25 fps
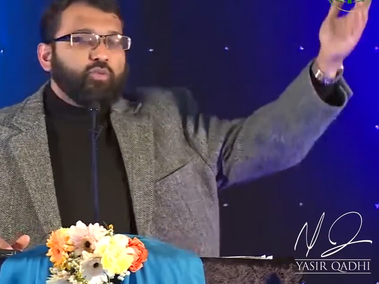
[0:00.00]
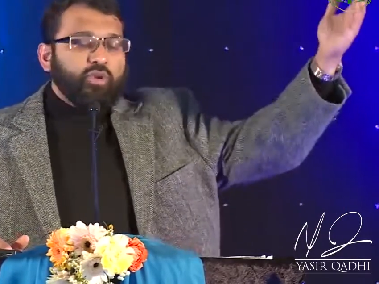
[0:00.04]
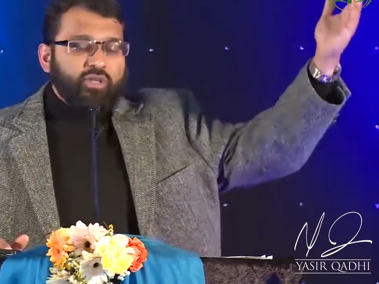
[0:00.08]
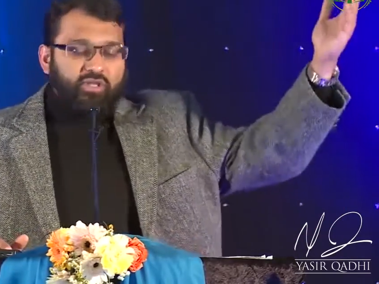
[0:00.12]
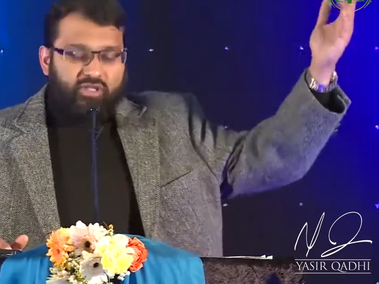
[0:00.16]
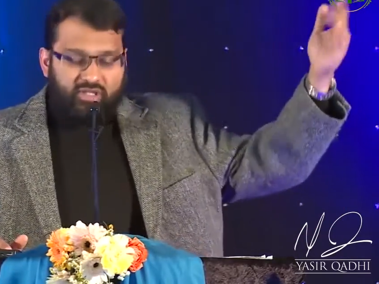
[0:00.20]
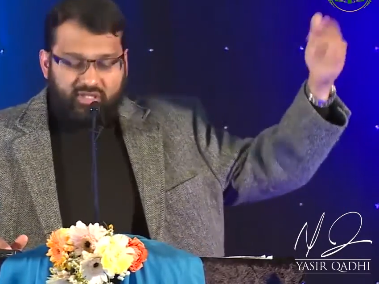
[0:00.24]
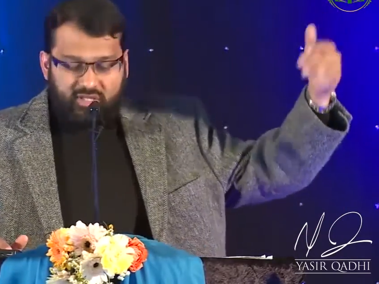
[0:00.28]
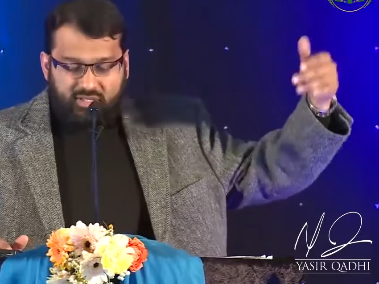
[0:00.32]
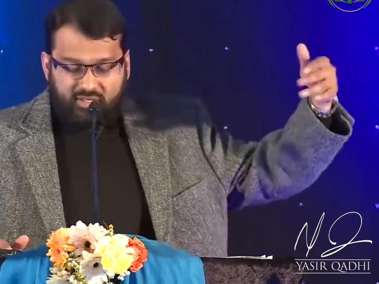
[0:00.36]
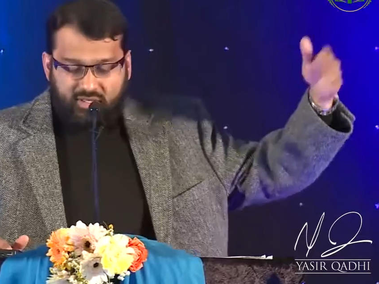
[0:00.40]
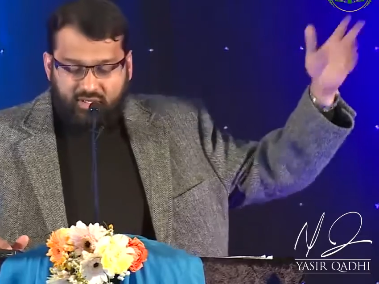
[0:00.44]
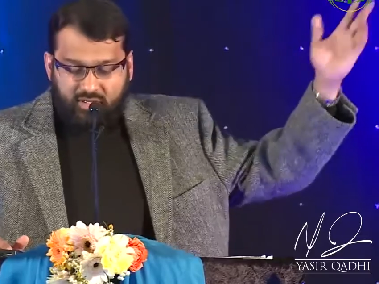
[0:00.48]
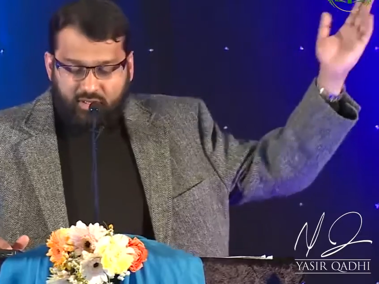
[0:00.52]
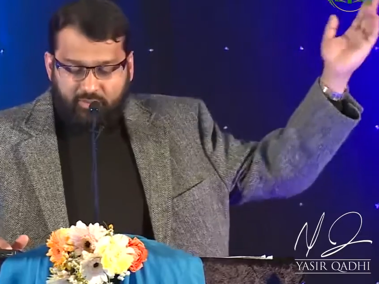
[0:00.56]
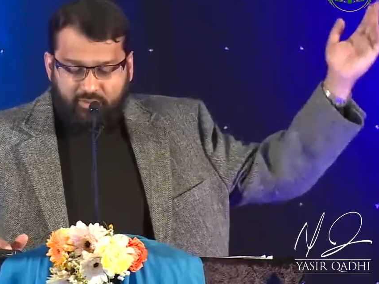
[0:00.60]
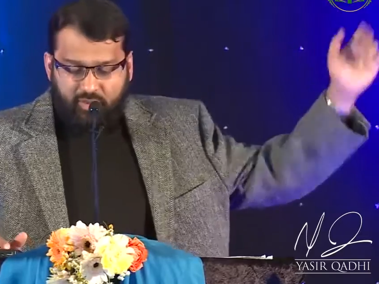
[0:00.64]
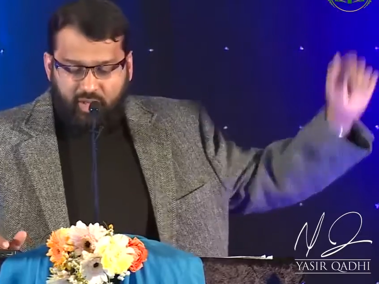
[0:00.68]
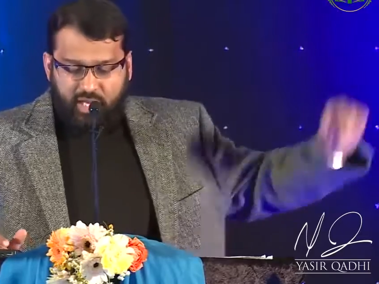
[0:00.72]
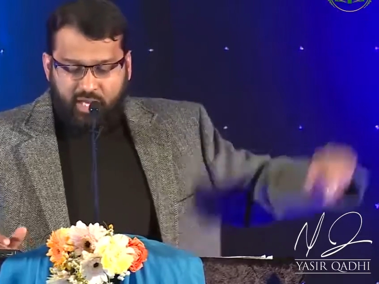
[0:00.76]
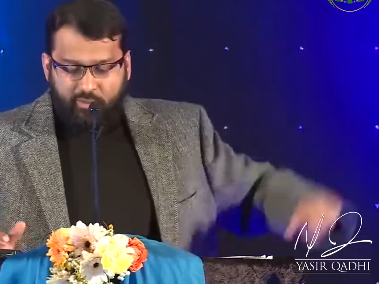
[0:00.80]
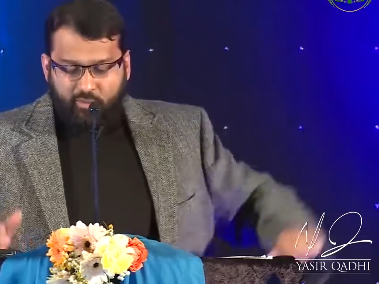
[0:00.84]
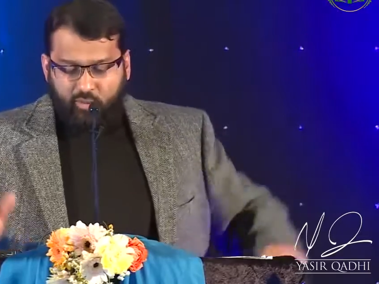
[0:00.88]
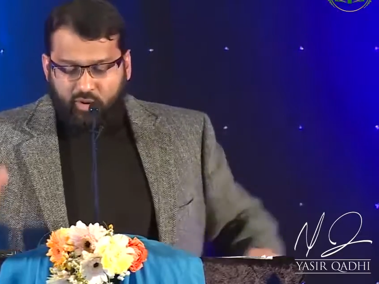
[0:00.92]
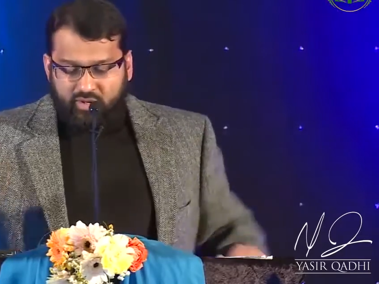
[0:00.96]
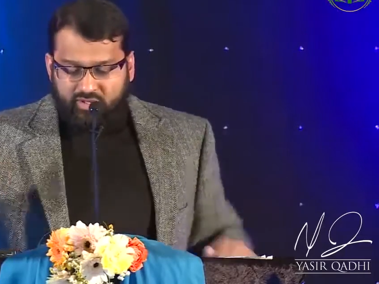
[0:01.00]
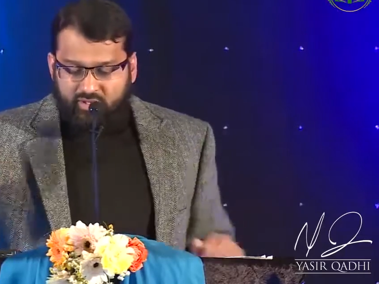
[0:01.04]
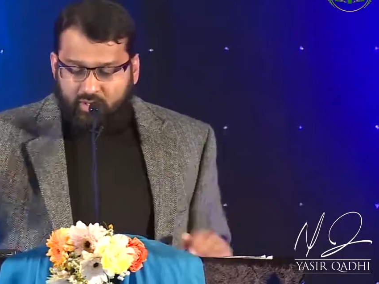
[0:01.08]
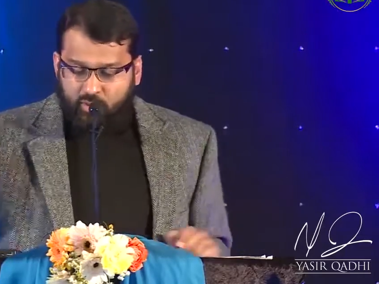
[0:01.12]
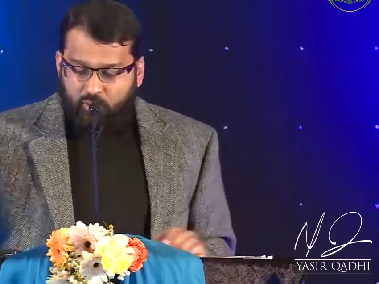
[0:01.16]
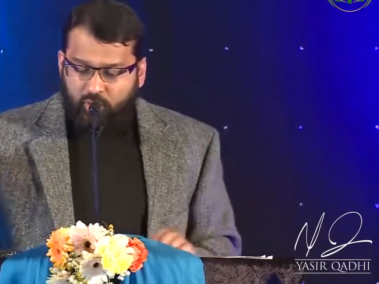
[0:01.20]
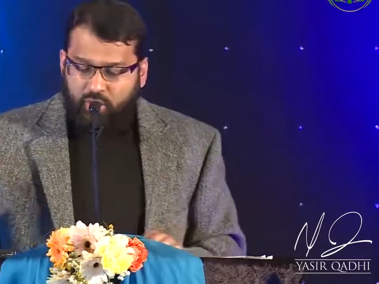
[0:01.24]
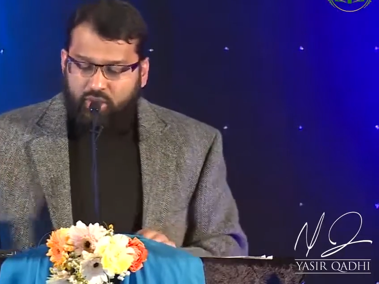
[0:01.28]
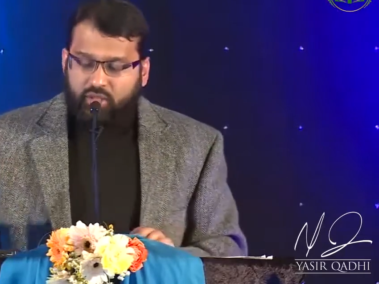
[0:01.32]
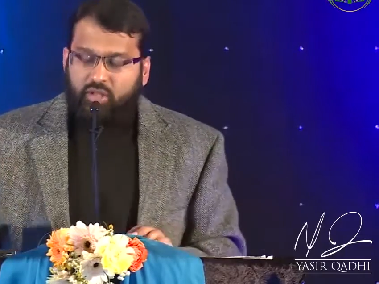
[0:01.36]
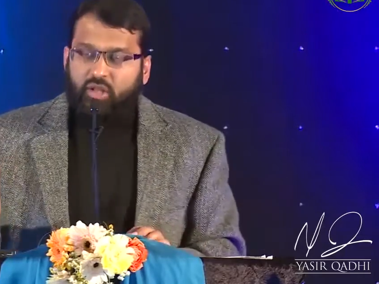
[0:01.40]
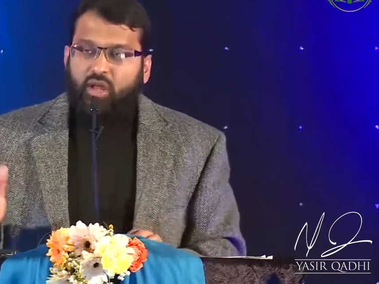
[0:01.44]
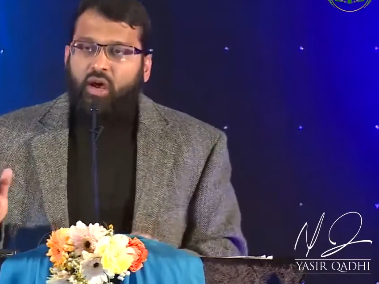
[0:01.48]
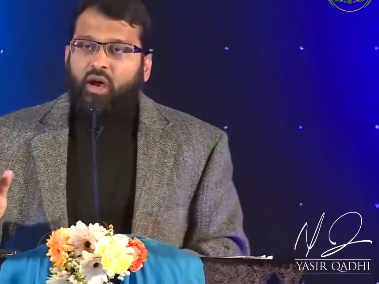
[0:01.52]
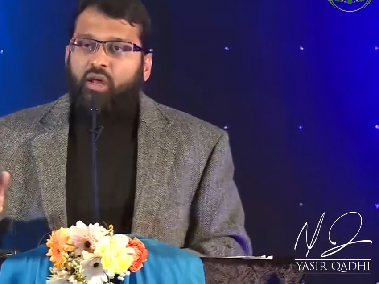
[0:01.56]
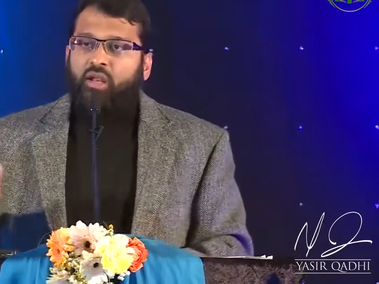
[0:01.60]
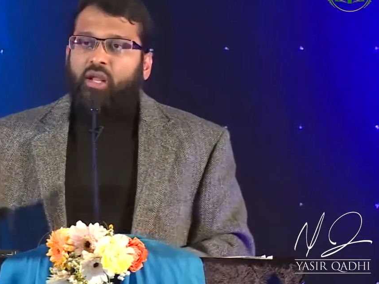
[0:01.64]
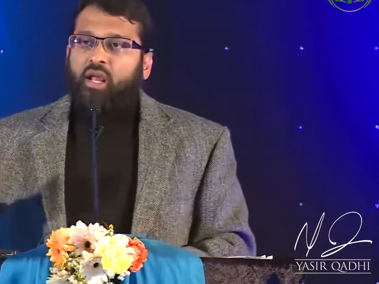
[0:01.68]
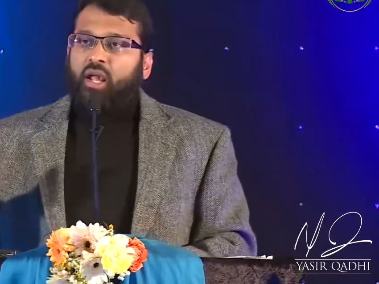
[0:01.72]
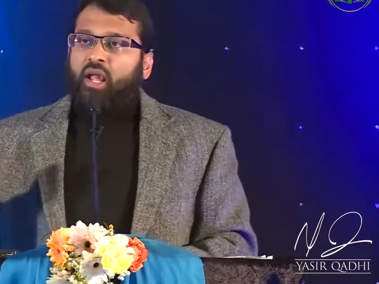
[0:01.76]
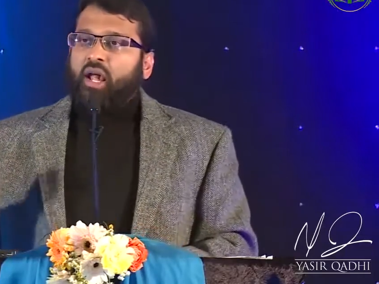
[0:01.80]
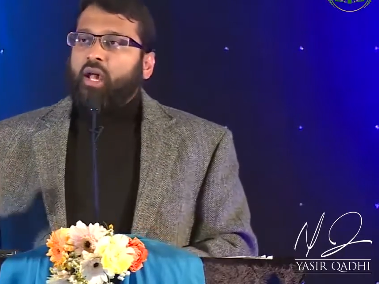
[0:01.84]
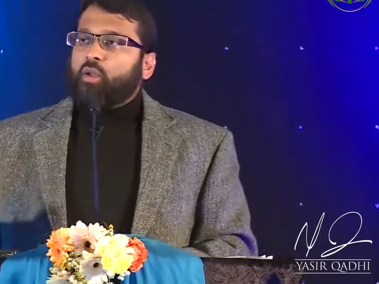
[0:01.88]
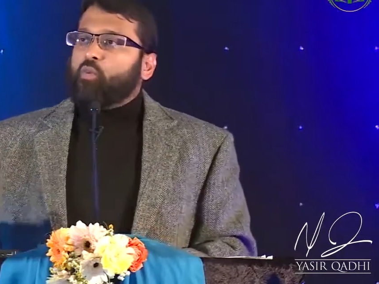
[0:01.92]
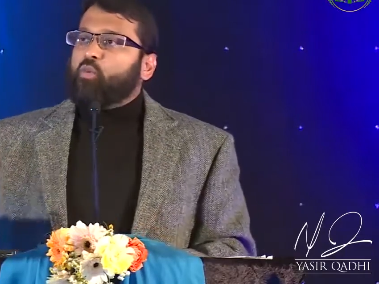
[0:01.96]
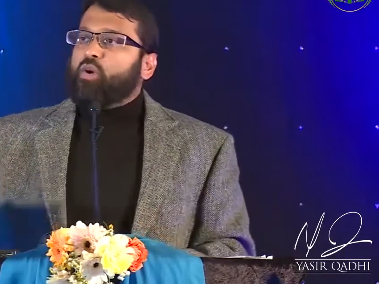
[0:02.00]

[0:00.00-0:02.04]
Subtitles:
princes and the playboys and whatnot,